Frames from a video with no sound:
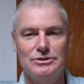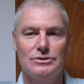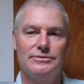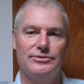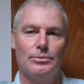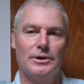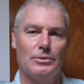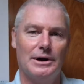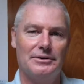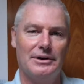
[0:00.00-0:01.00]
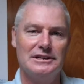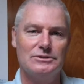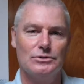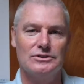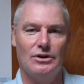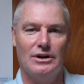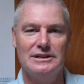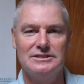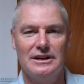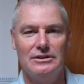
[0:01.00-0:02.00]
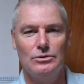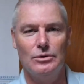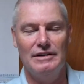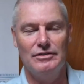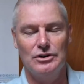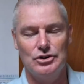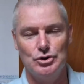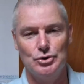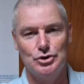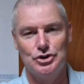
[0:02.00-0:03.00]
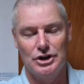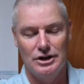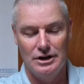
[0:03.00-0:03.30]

to a Formula One race with tyres that have a huge